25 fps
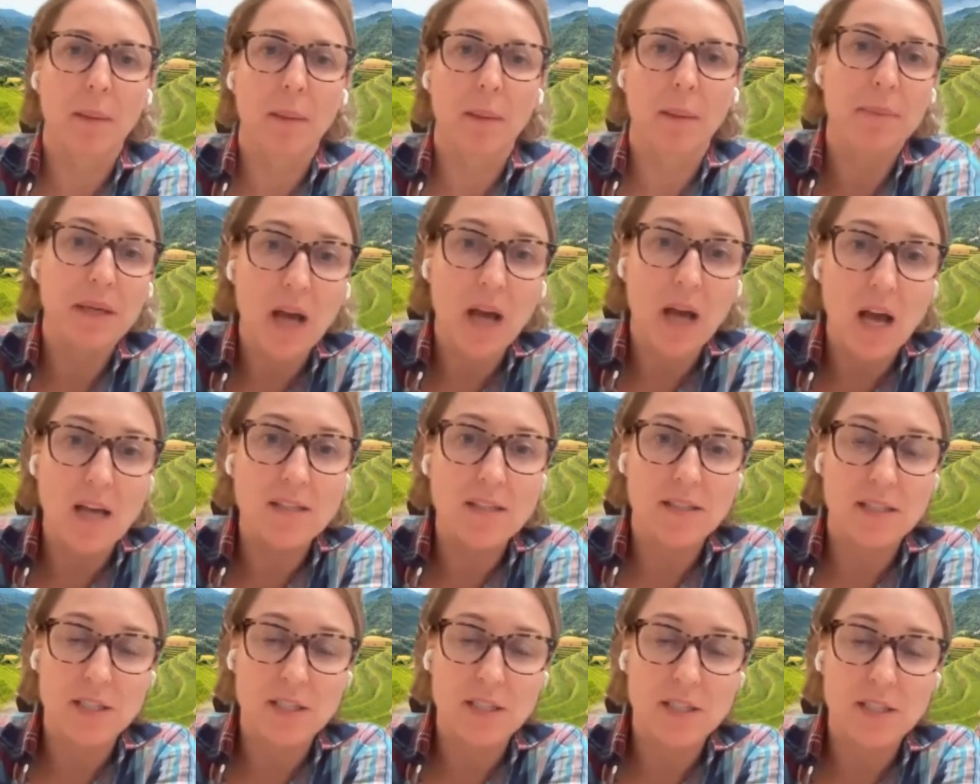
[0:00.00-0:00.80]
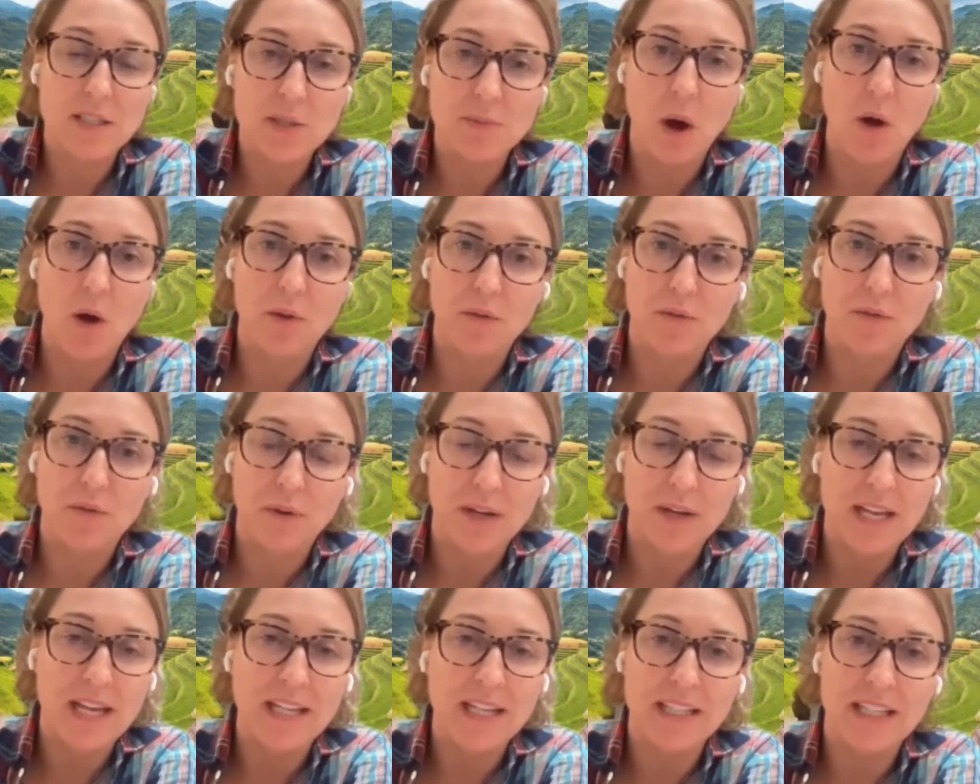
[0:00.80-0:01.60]
But because these smaller,
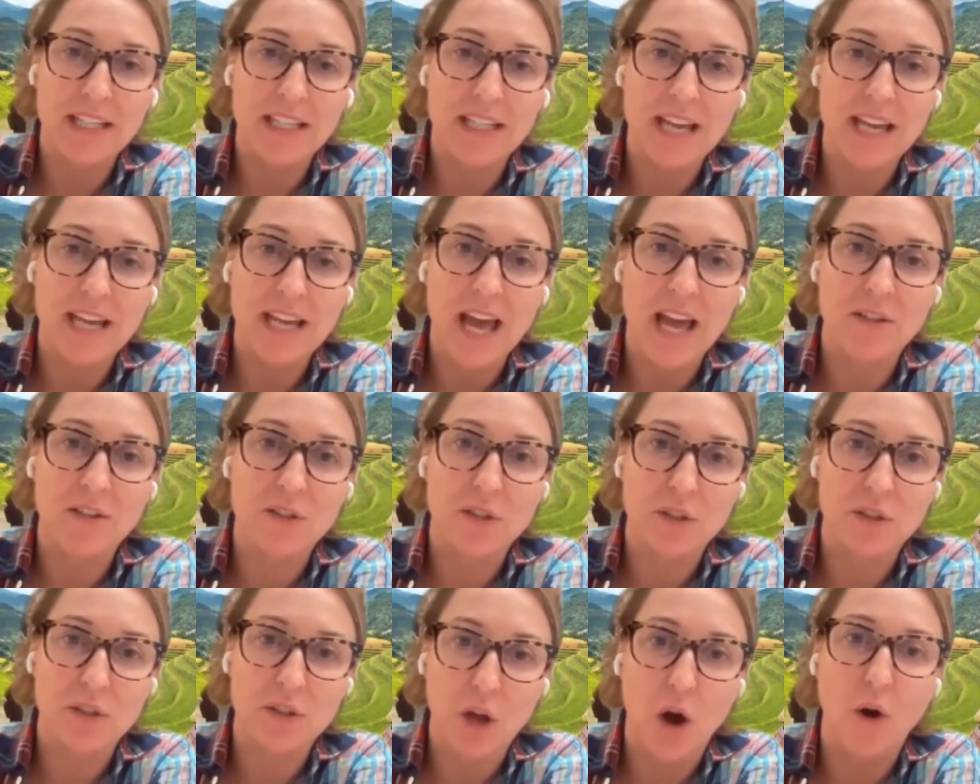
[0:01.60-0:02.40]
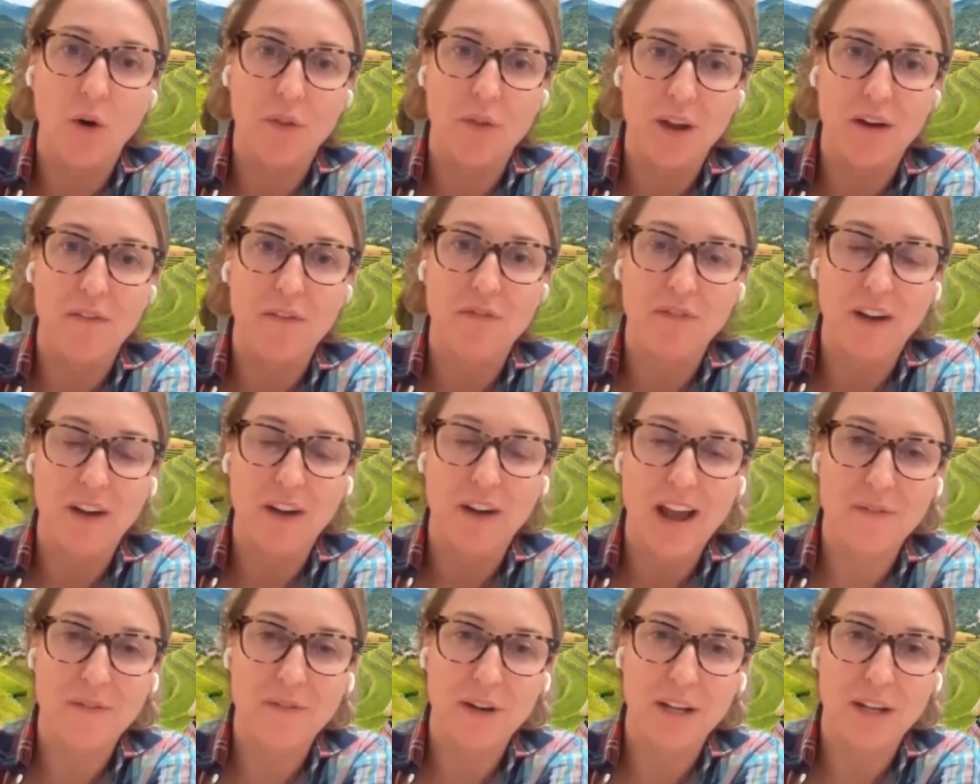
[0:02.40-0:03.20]
in the end, you know, there are
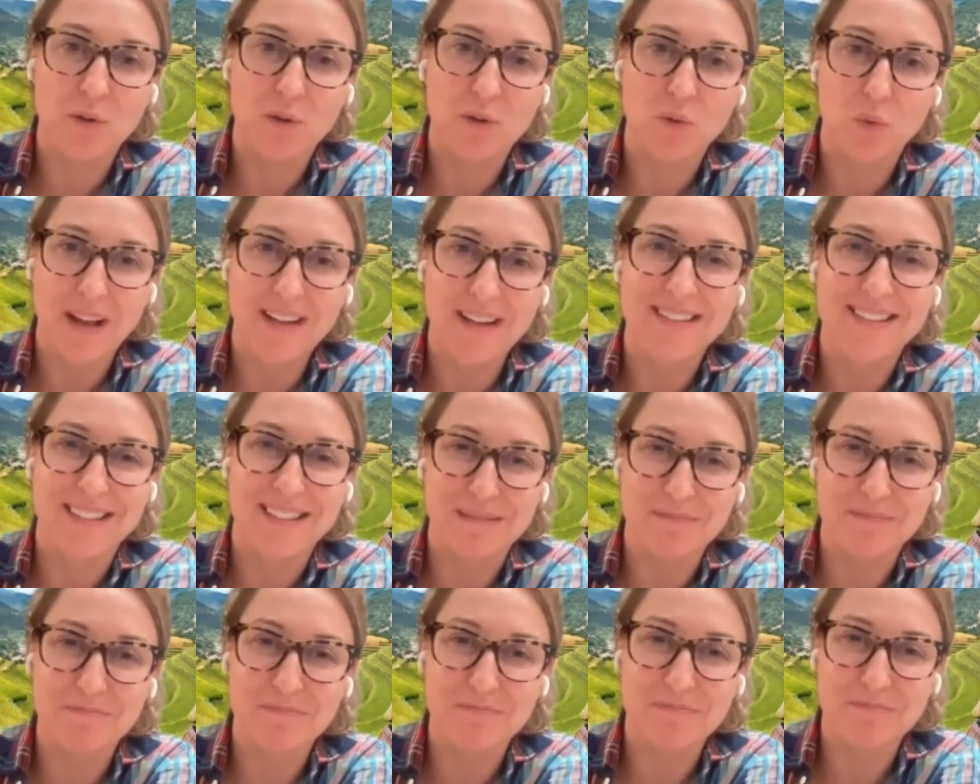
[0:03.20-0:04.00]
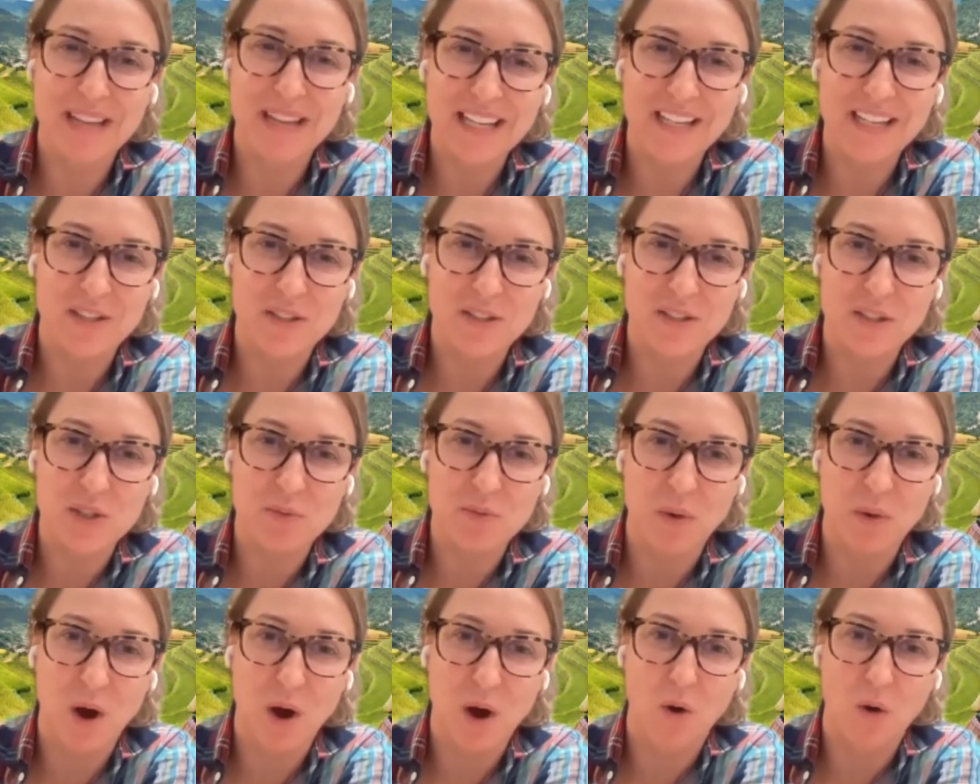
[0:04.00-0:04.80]
520 million
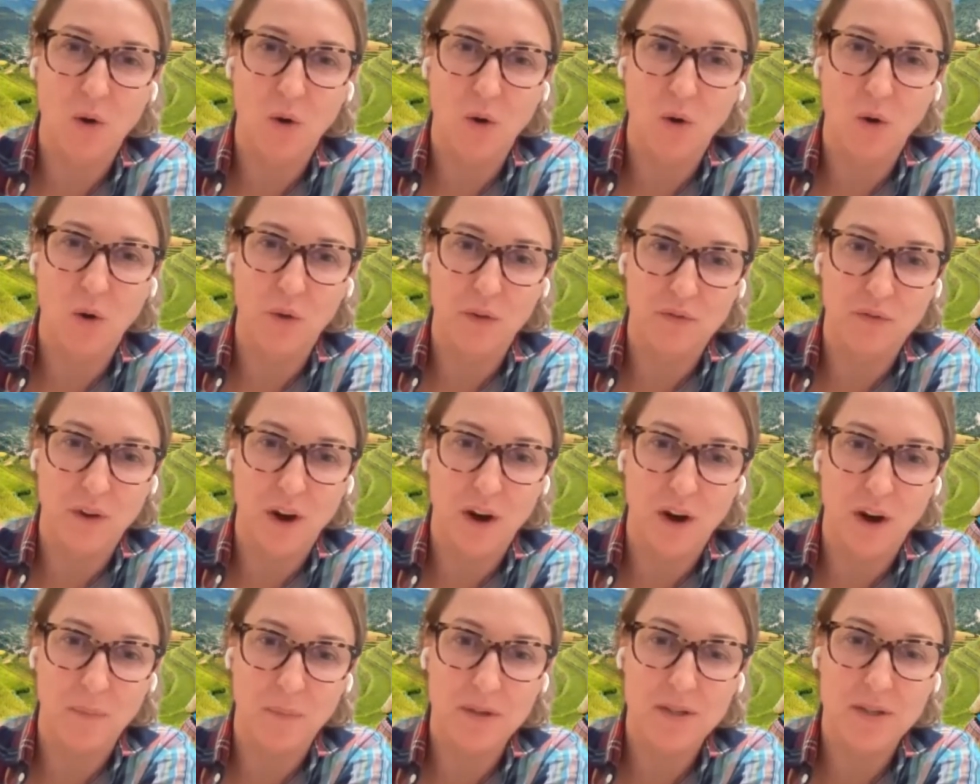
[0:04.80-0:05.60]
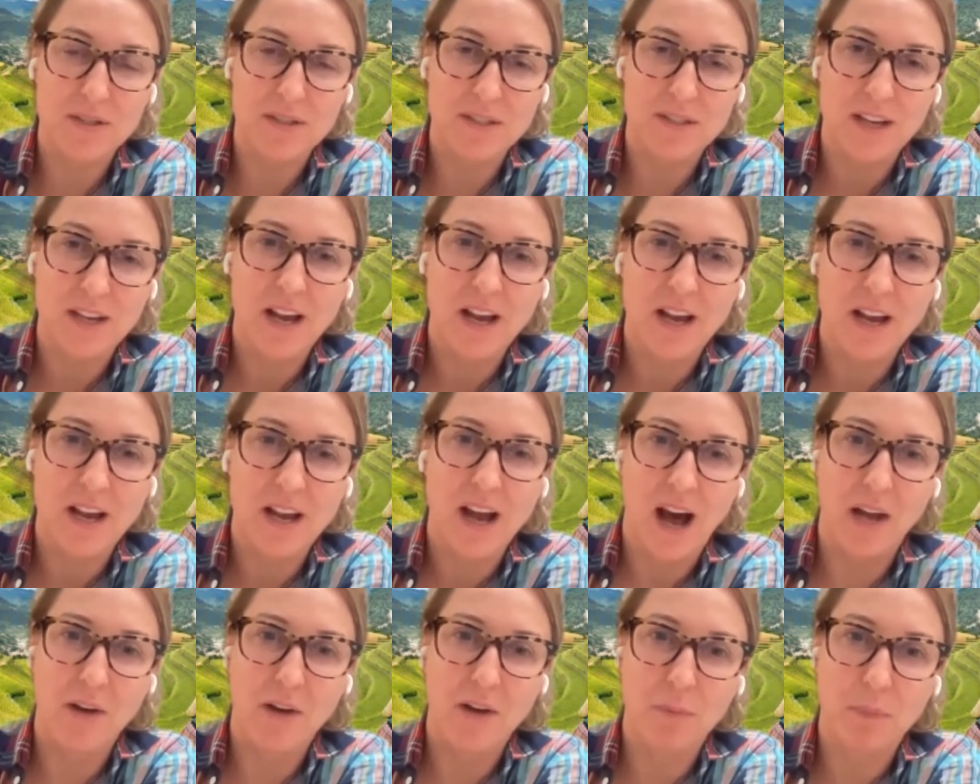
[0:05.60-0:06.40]
smallholder farmers
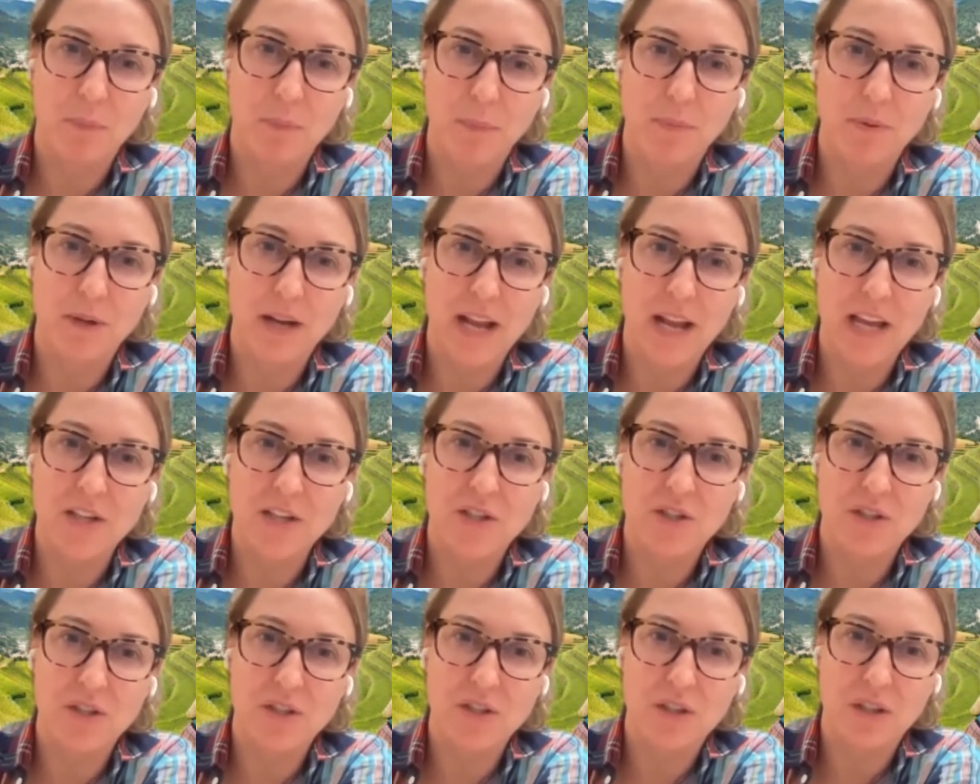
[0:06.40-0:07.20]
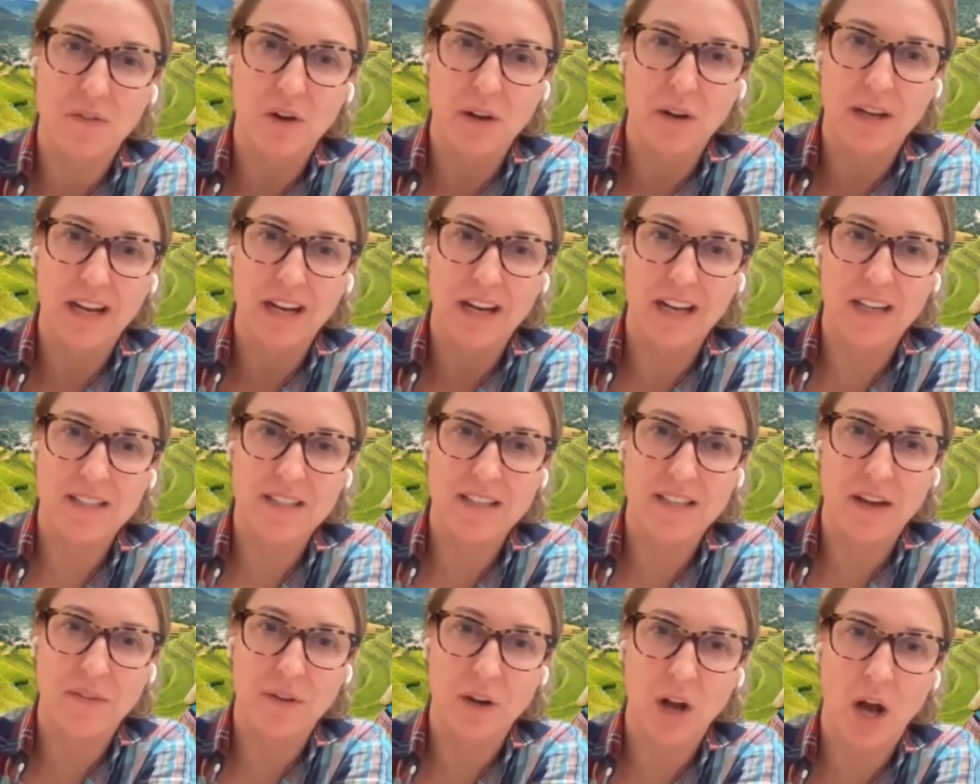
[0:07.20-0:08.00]
yeah. out of a population of only
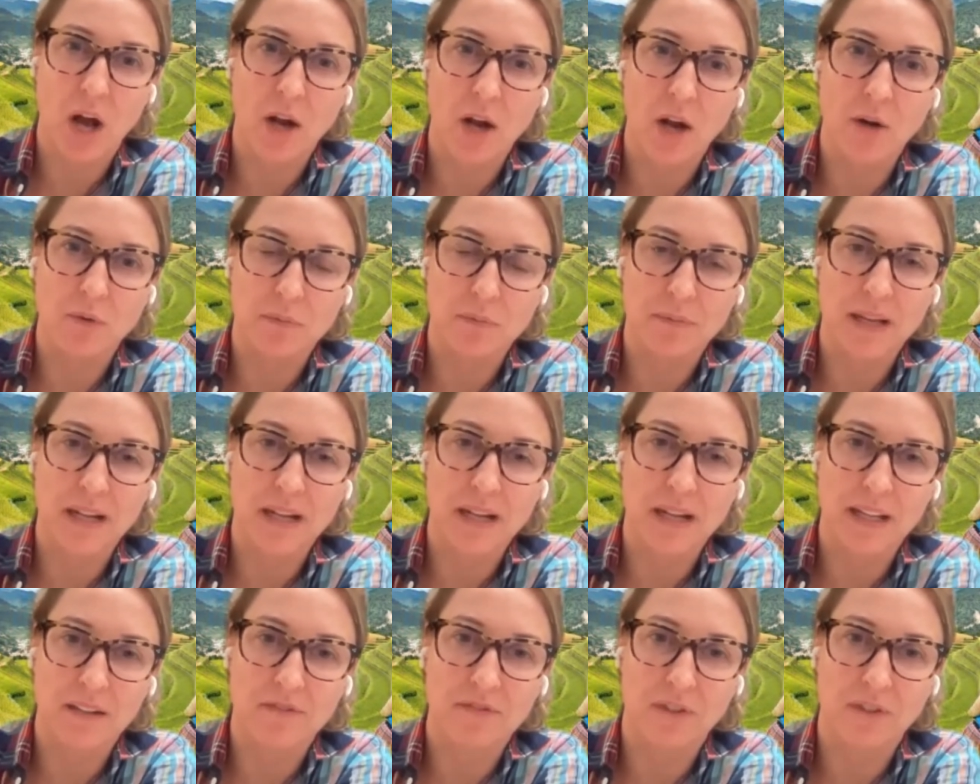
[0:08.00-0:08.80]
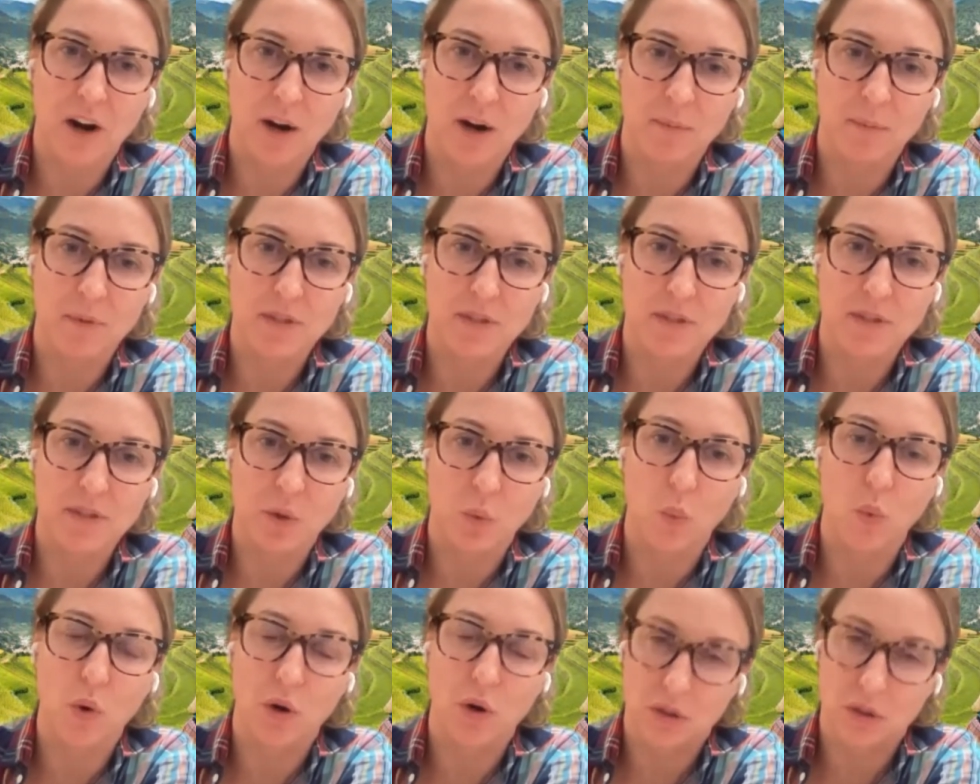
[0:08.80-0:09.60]
like 700 million farmers
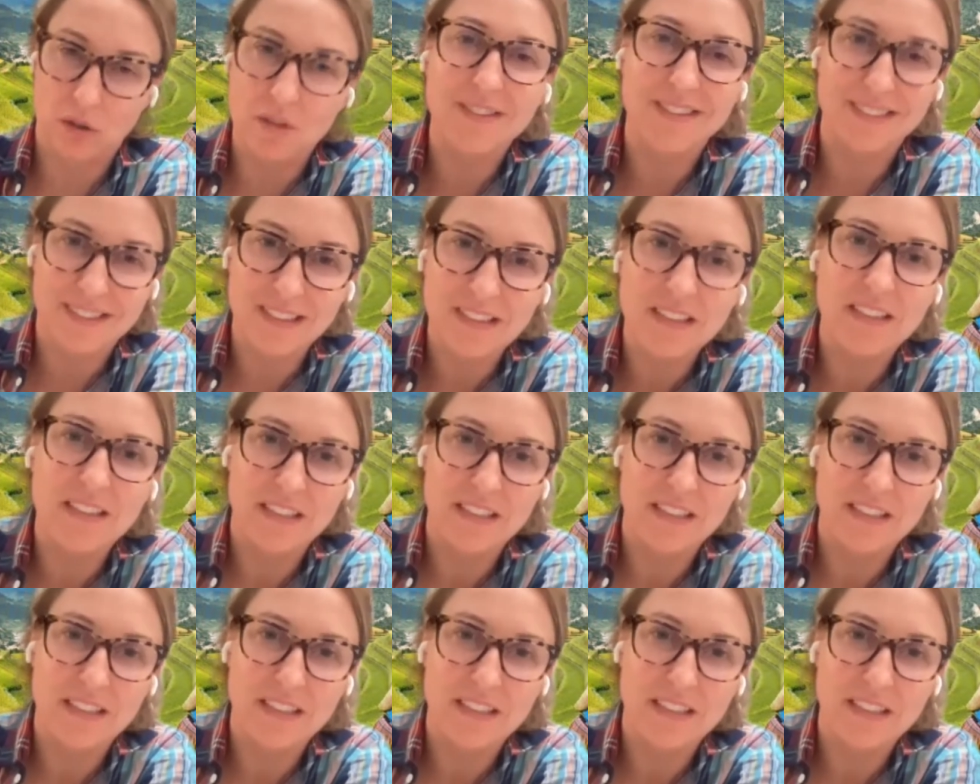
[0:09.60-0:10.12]
in the world.